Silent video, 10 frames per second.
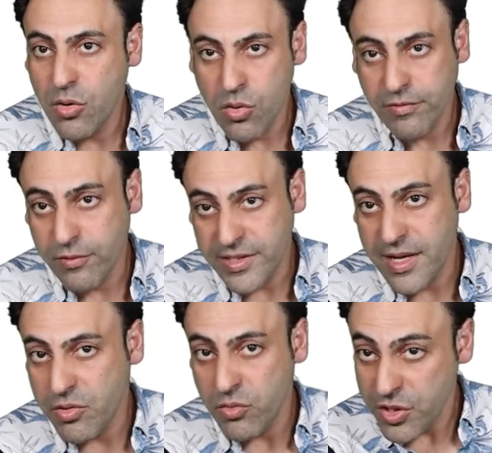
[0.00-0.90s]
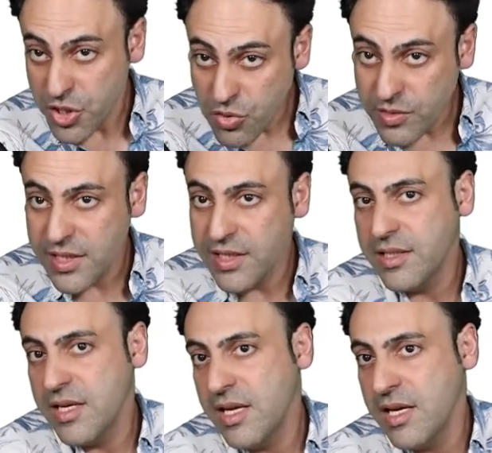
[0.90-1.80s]
or for example, reducing
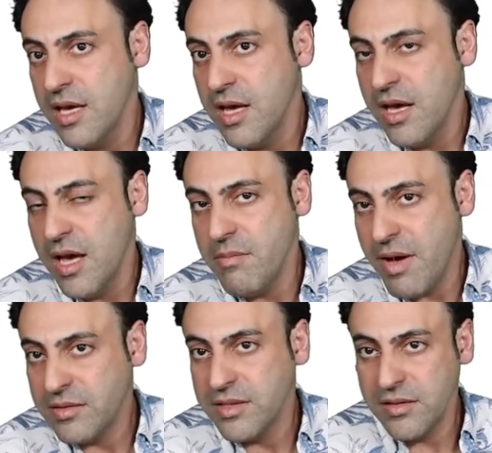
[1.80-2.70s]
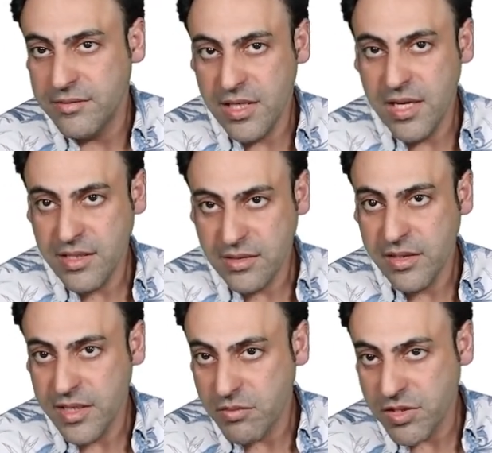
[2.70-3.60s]
the amount of the
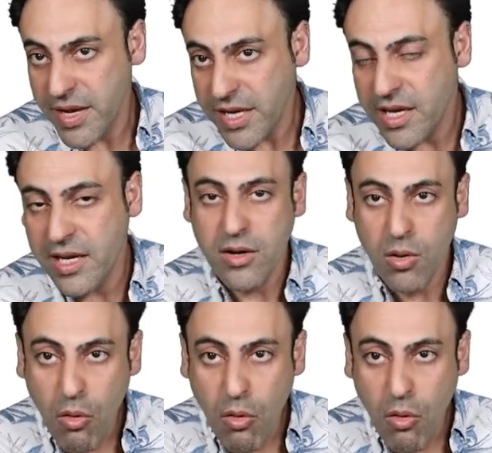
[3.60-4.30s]
insulin that was making,